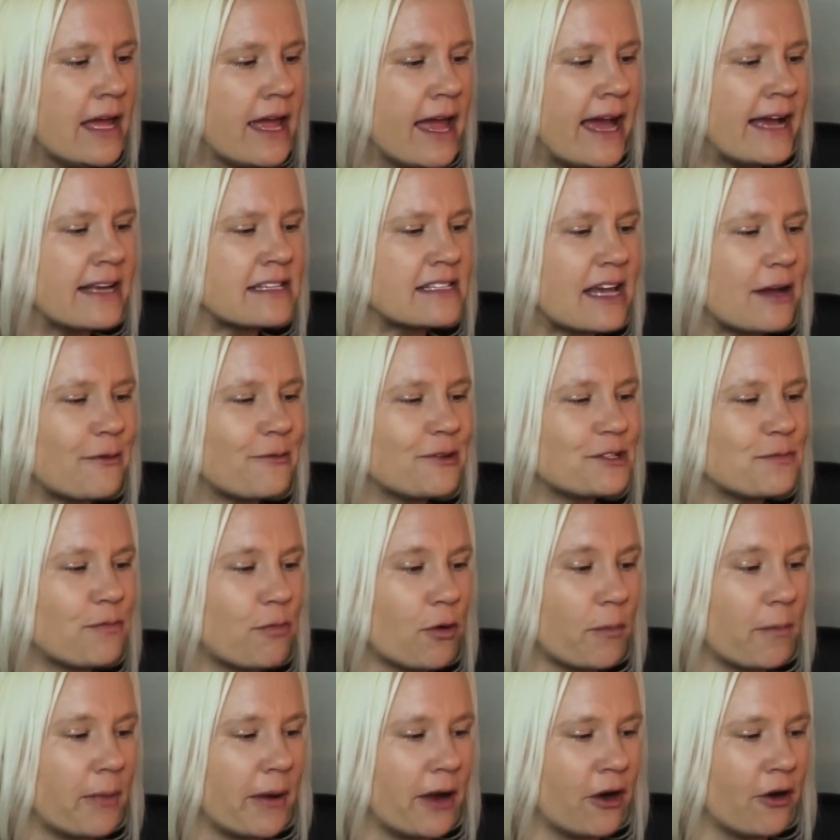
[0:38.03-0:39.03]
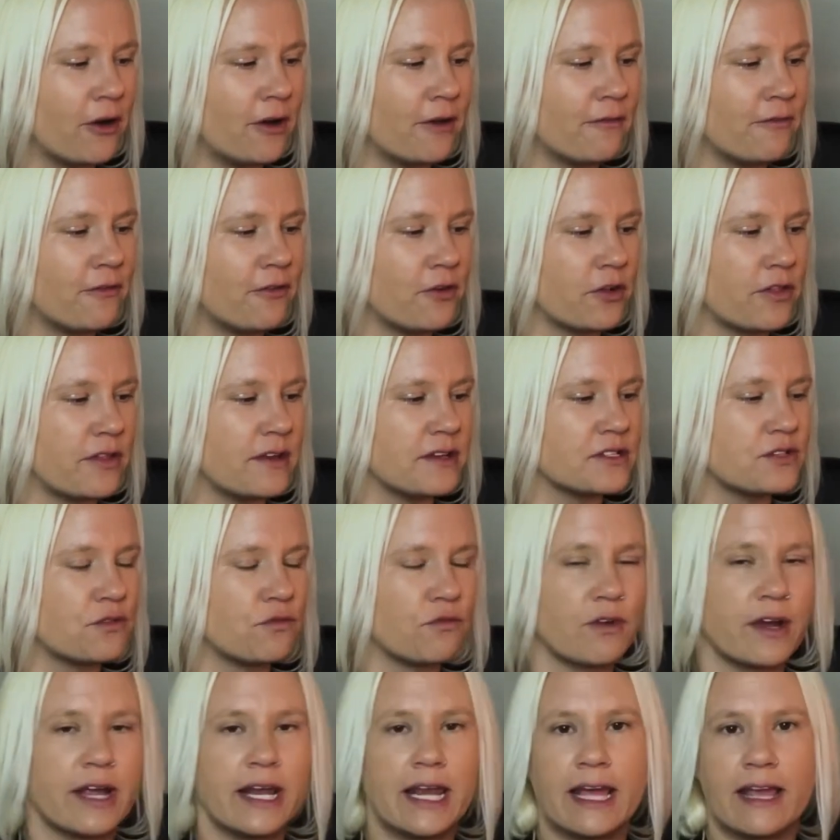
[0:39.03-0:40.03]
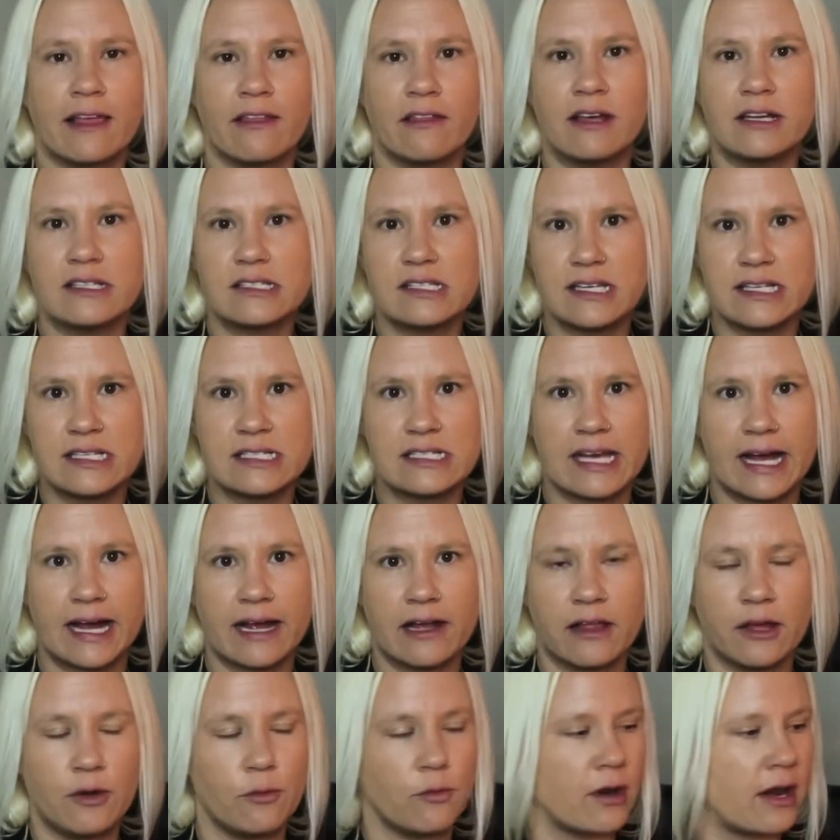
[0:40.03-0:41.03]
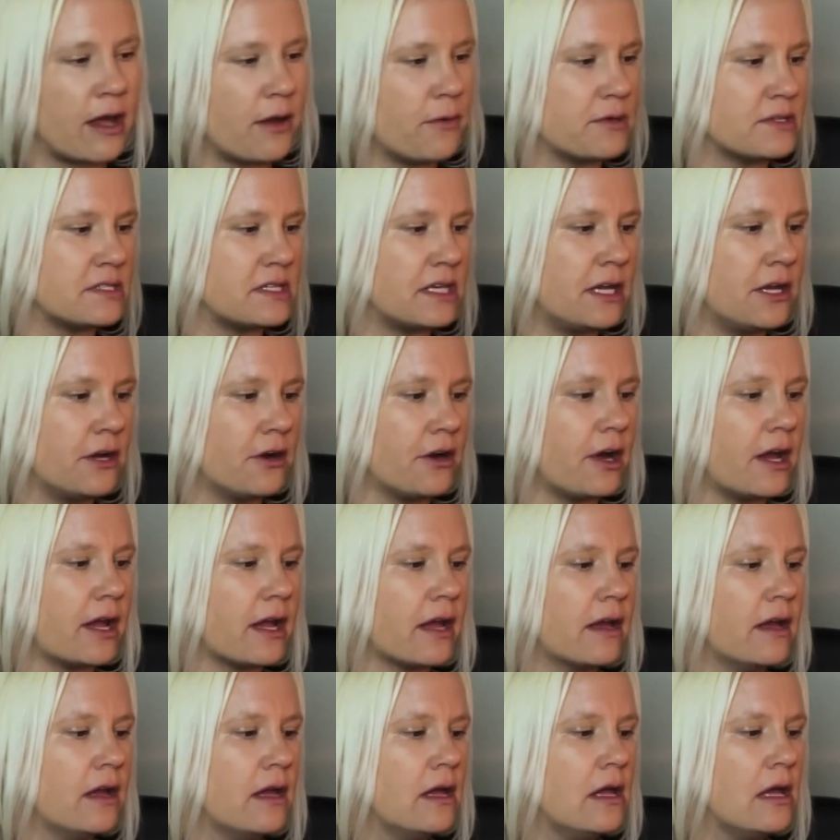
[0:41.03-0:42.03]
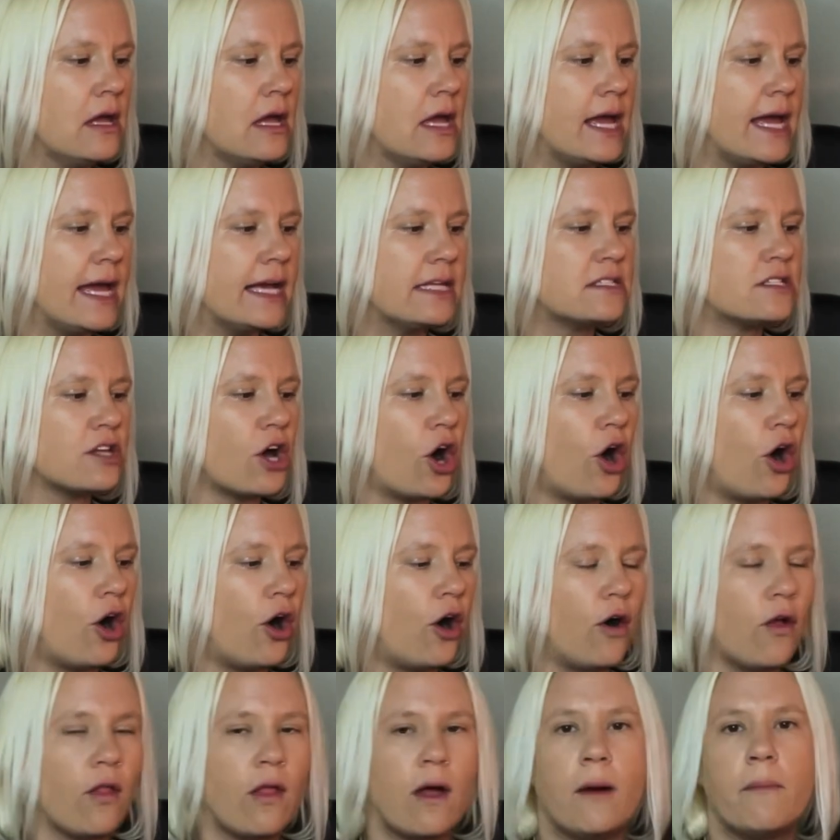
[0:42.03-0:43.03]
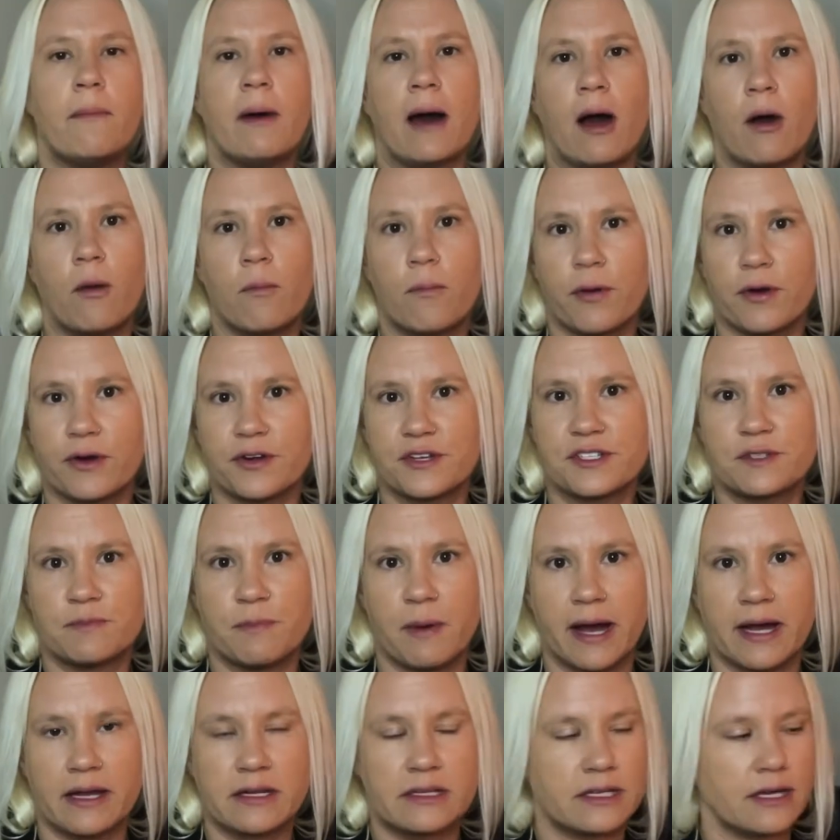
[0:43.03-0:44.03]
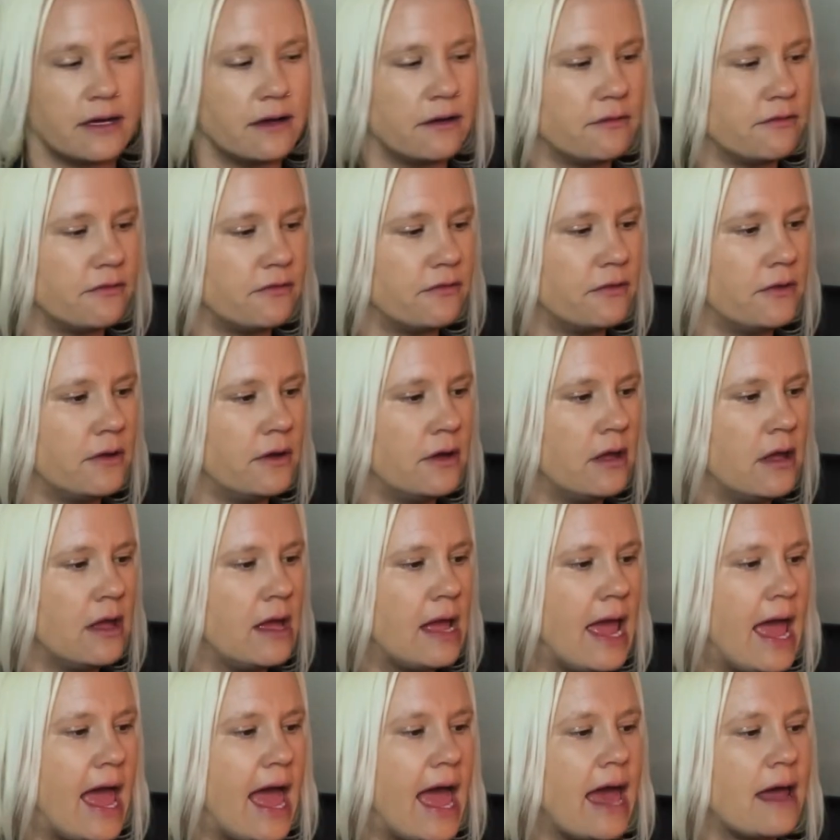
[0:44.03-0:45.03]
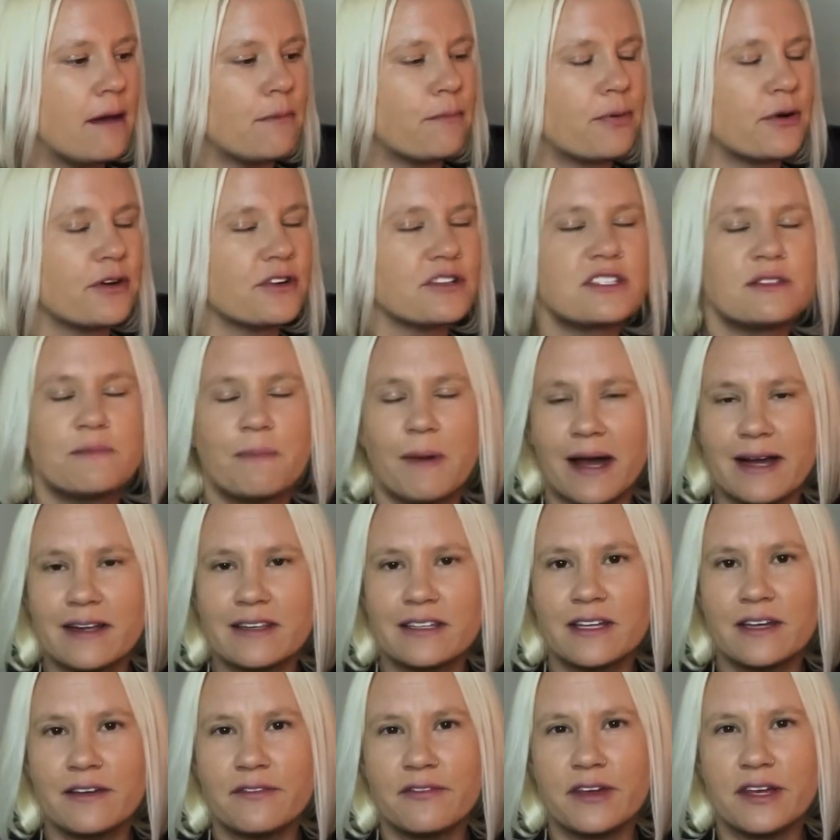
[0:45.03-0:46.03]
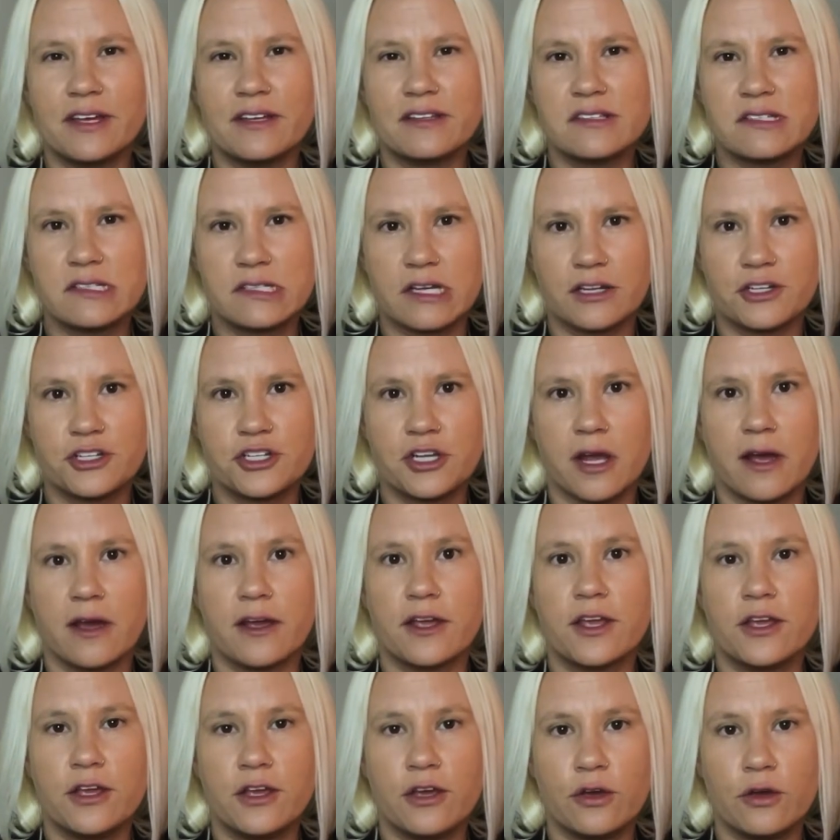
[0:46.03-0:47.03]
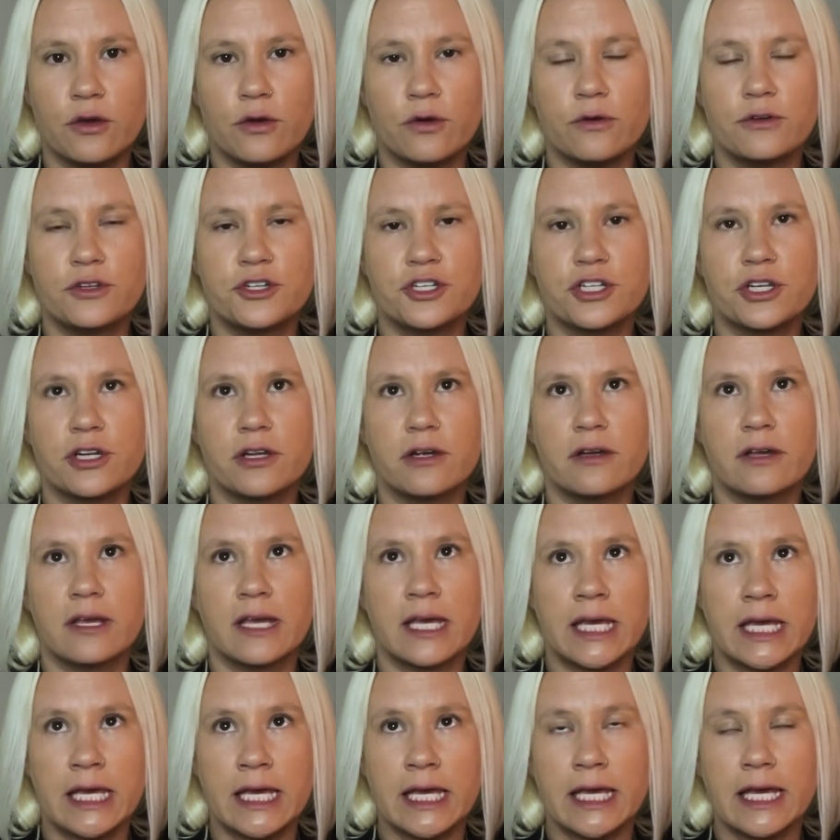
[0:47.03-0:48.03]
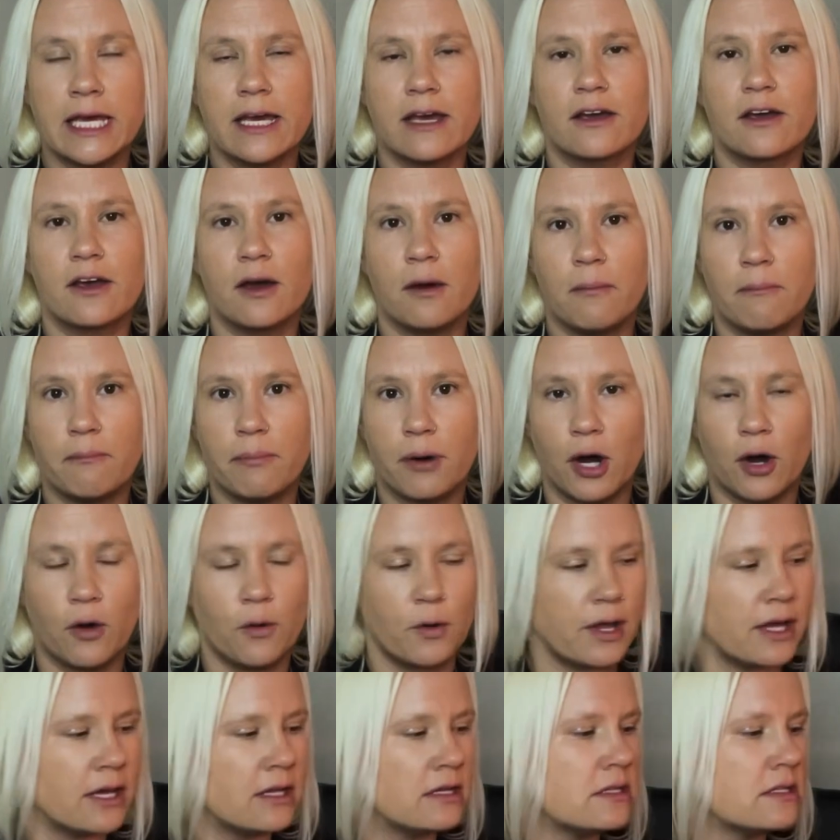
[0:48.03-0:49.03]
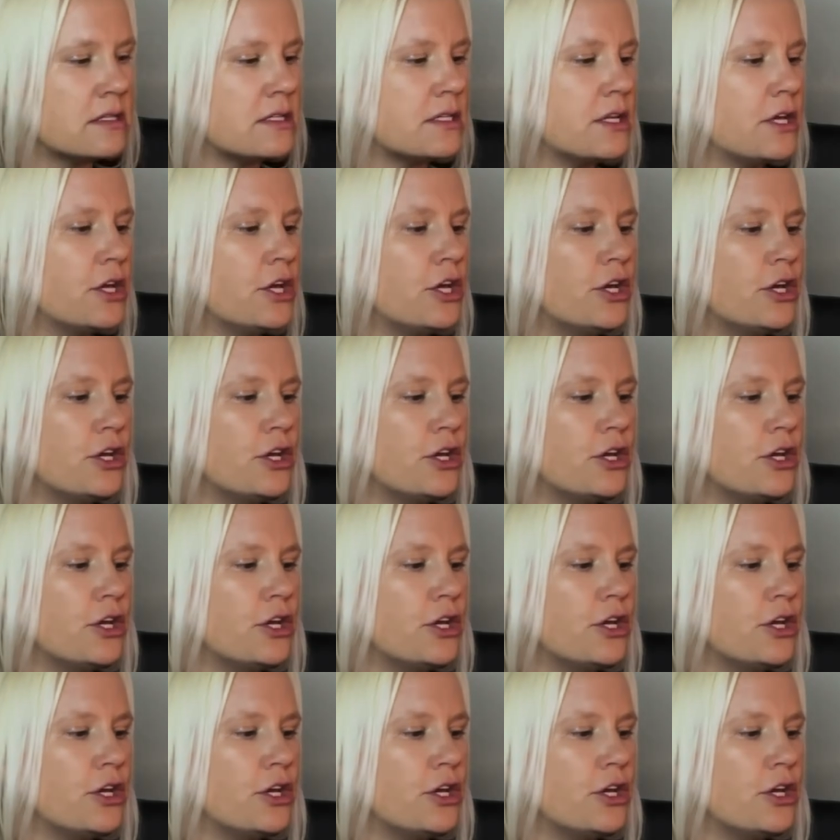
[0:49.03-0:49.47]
As I was preparing for this reading, that's exactly what I was hearing. It's all about perspective. And perspective is such a huge key component